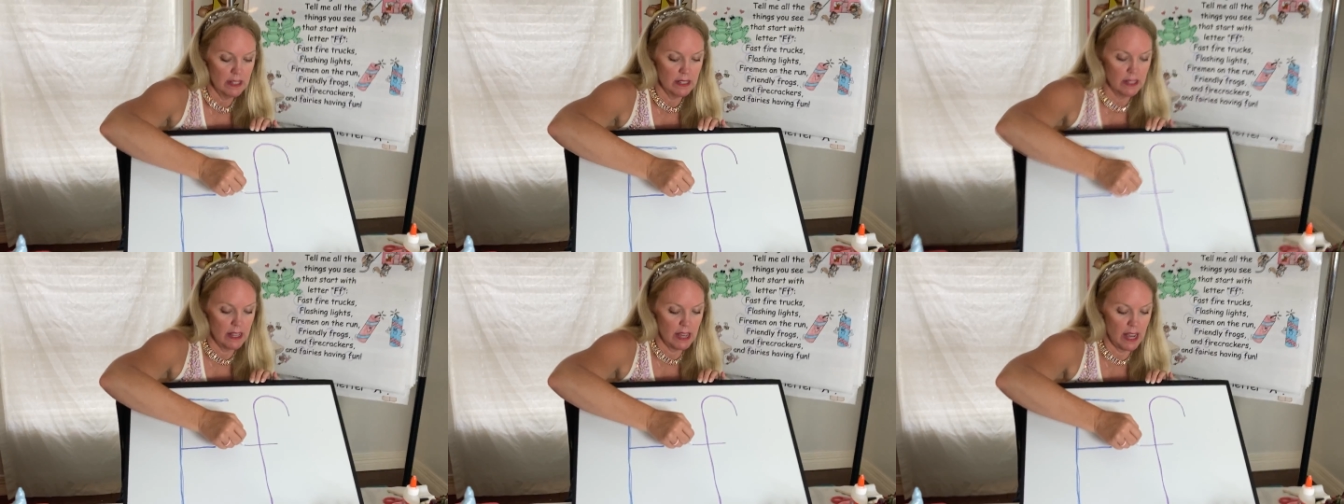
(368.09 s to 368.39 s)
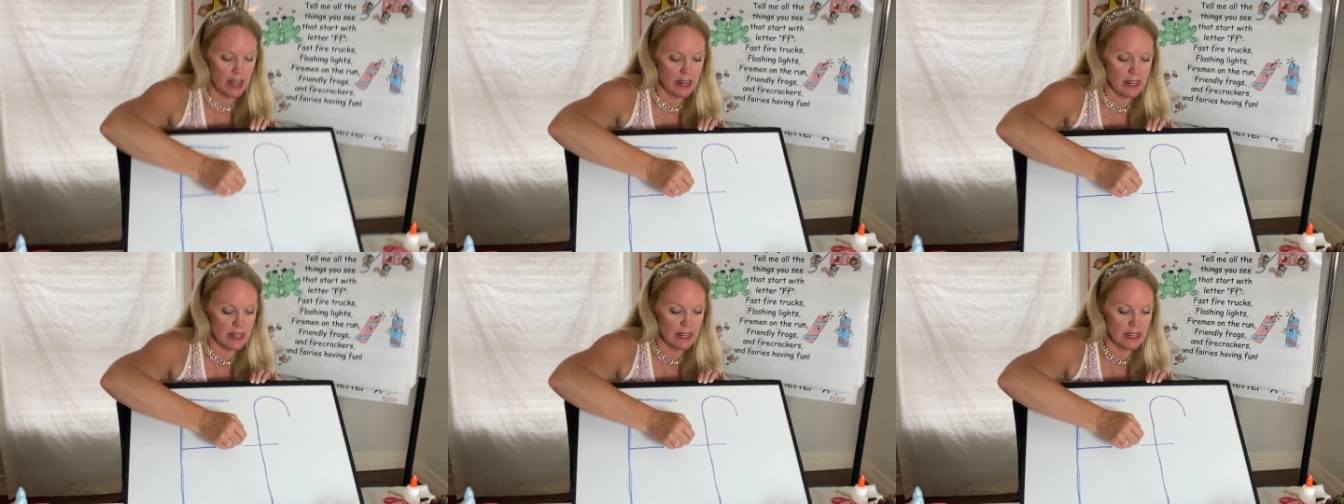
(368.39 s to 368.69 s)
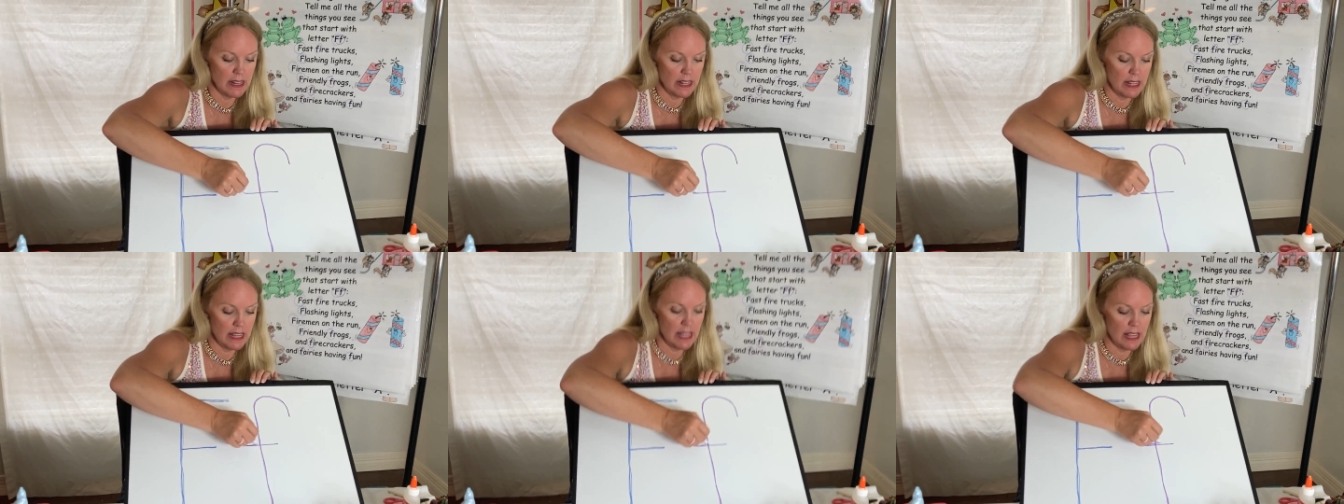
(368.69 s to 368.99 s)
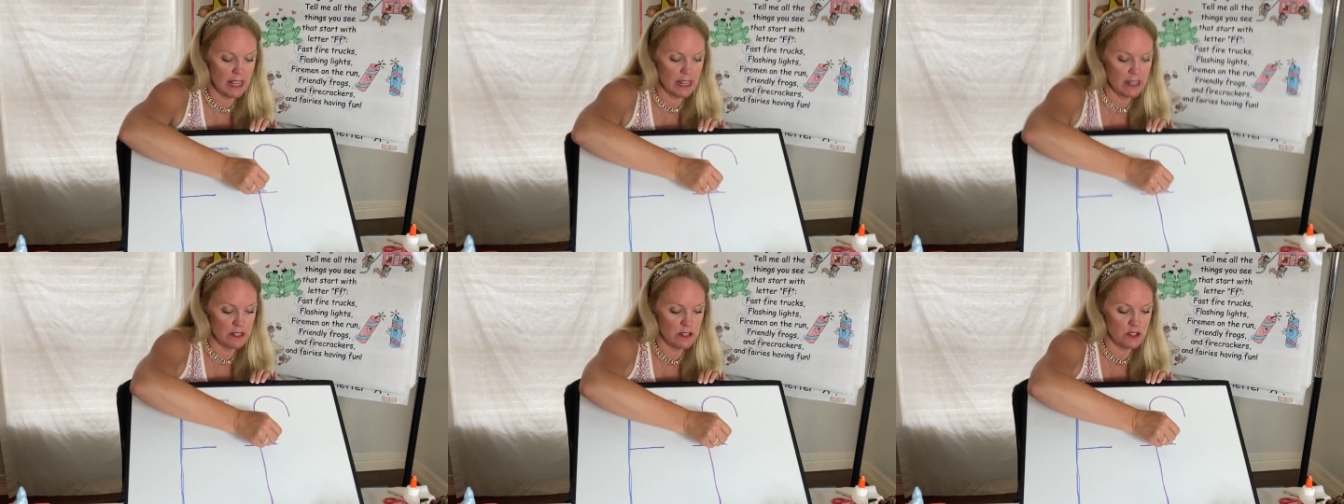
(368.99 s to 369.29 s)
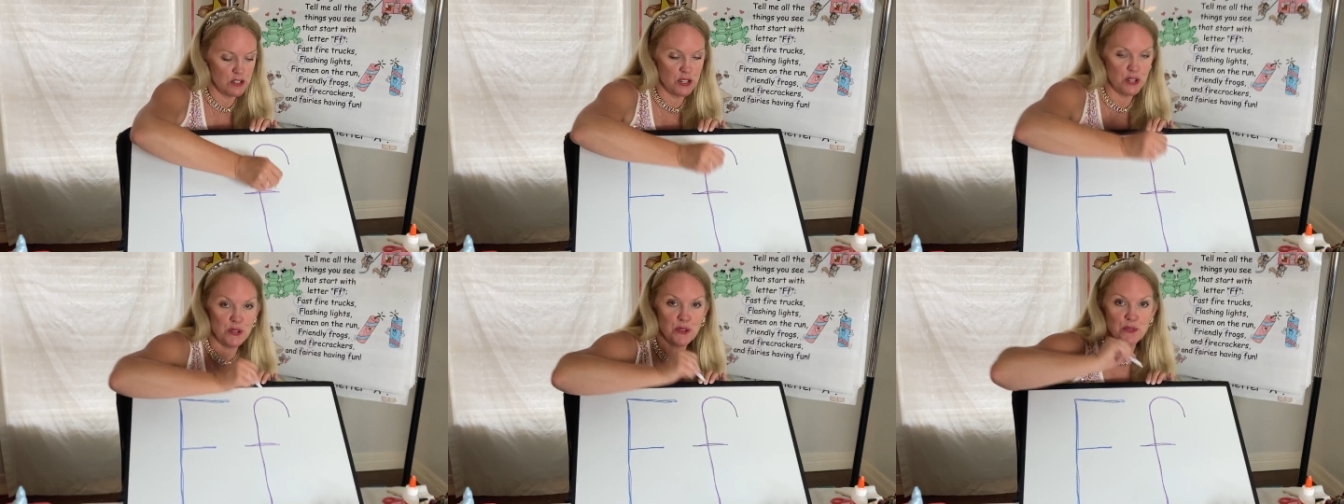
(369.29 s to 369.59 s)
cut it in
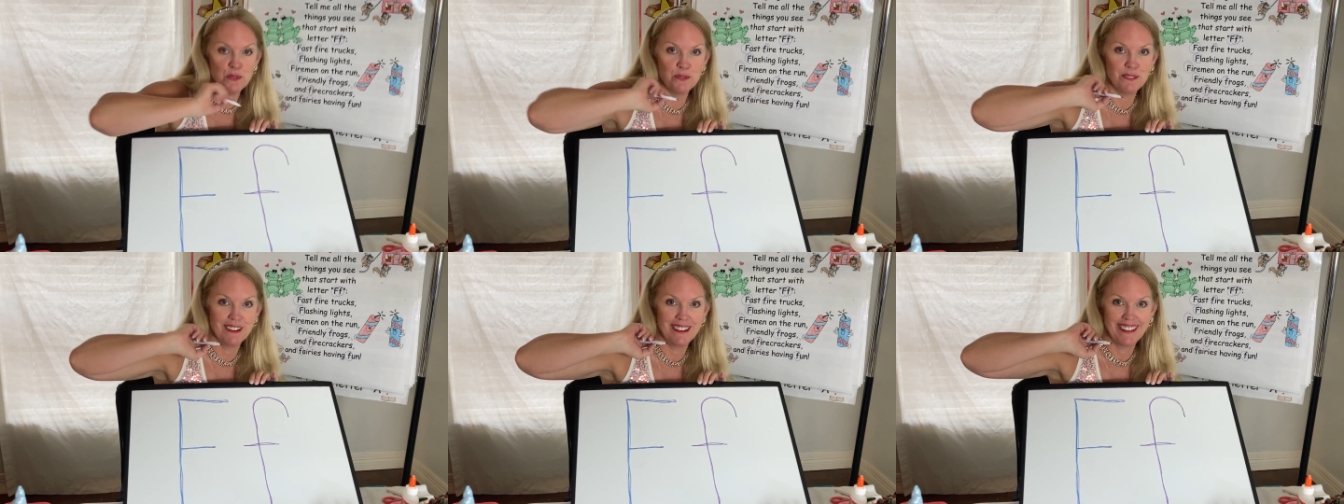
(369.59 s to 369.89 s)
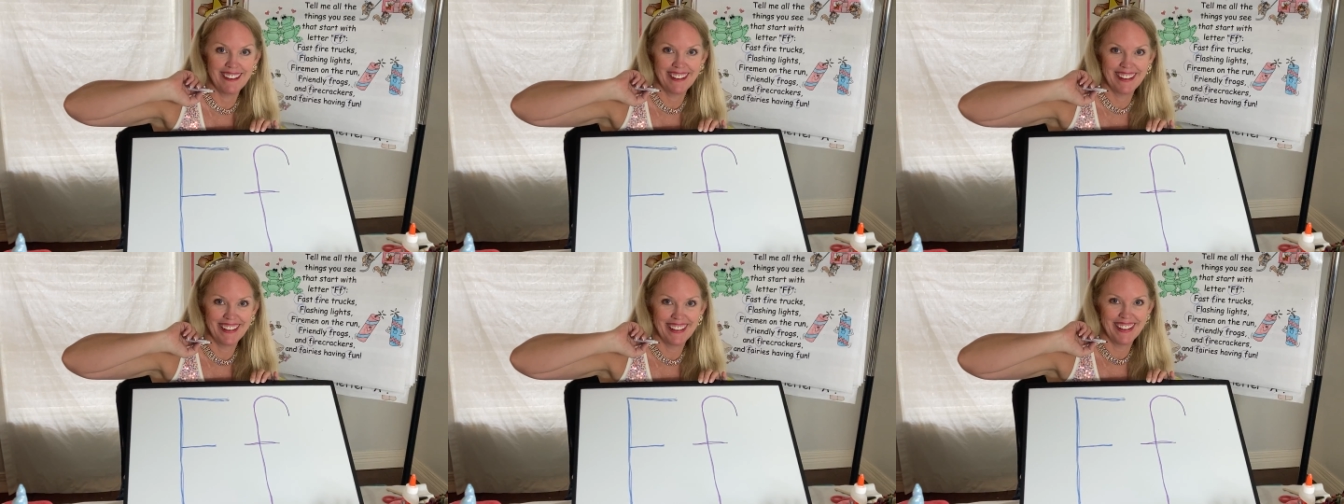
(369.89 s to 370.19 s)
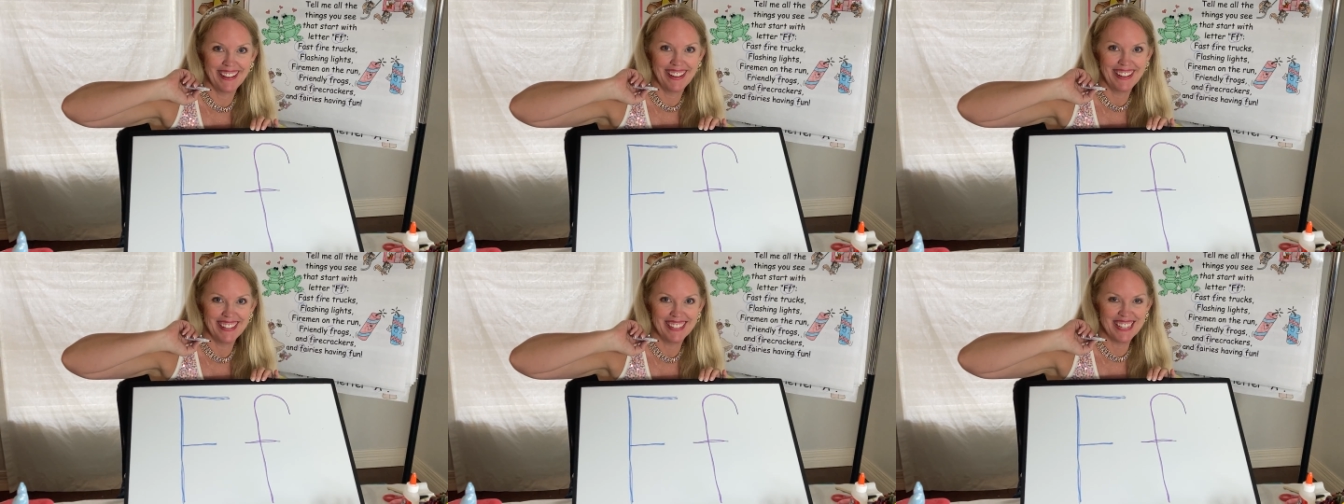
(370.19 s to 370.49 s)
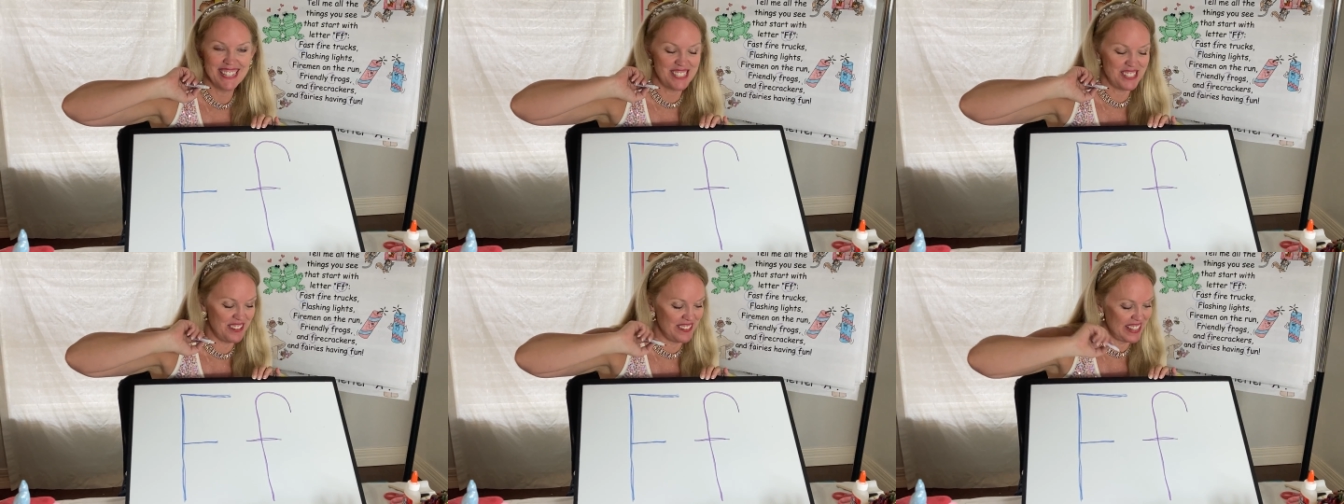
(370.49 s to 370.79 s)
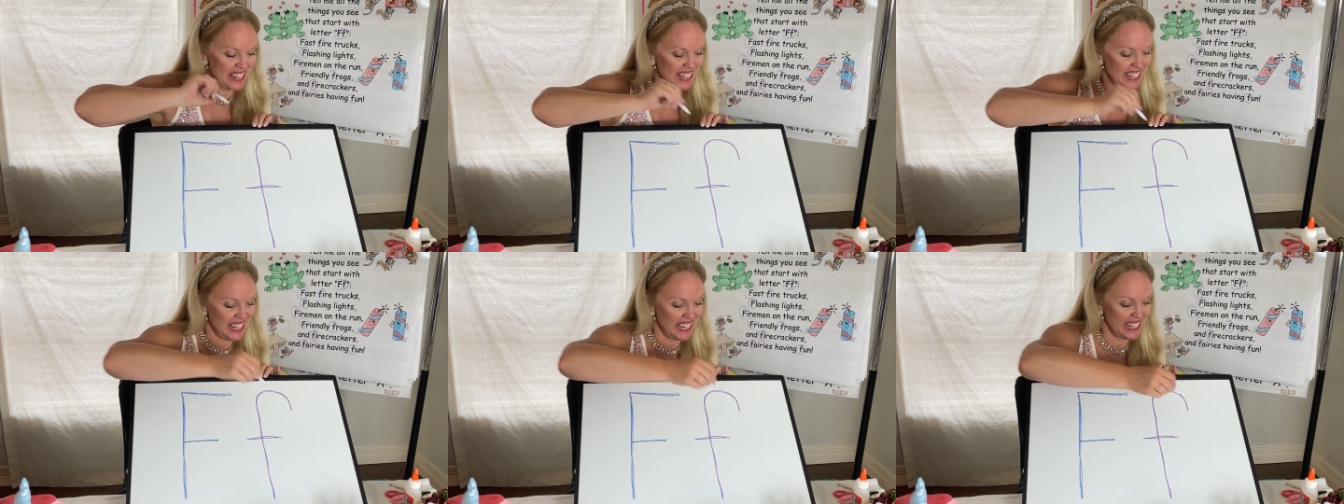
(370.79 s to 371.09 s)
two. Let's do
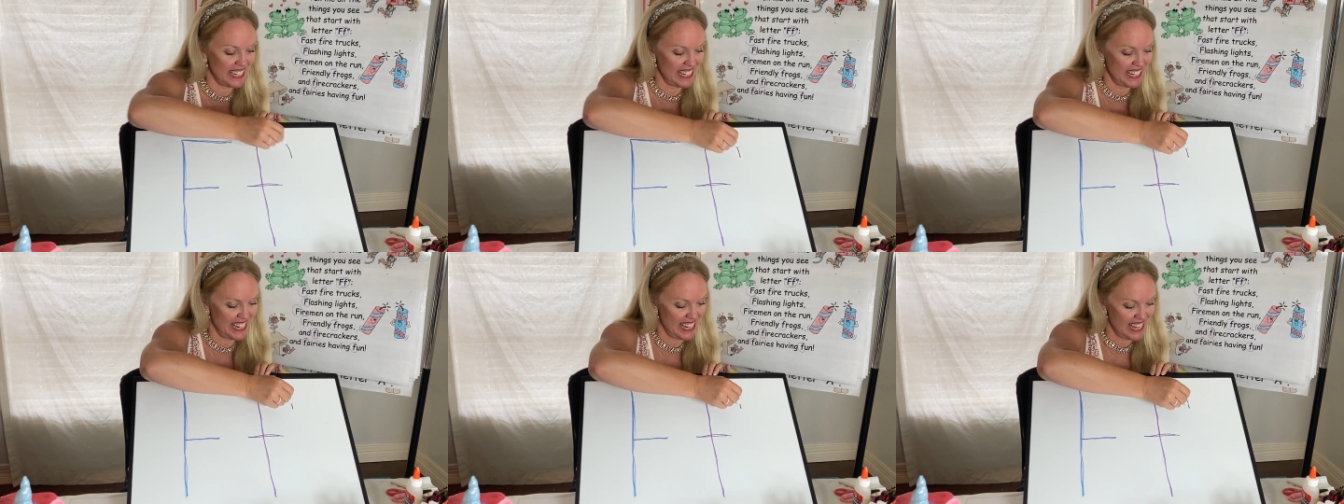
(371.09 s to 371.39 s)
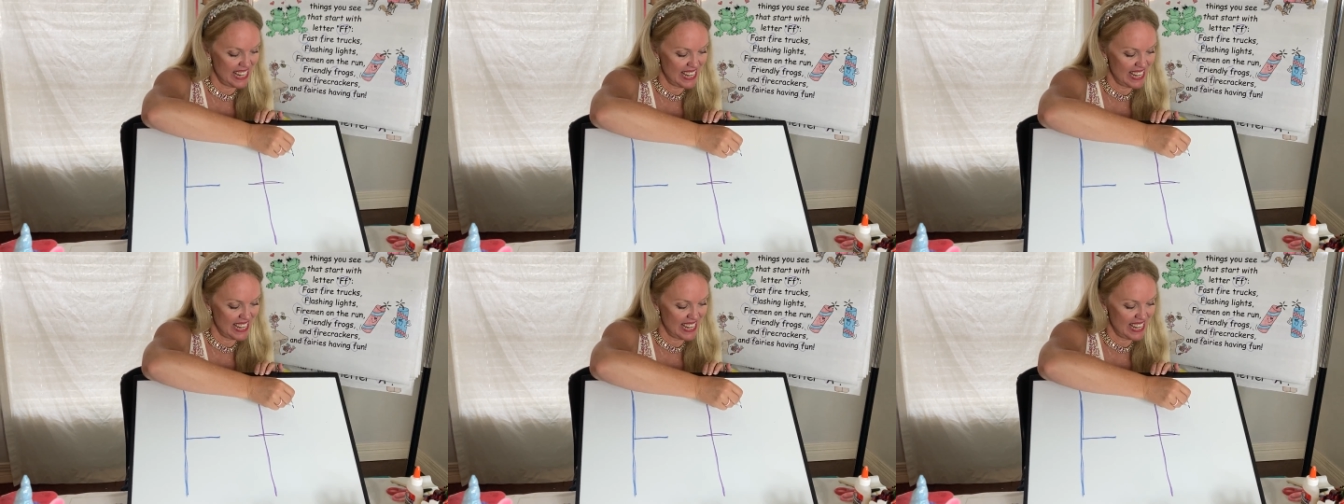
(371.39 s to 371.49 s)
that again.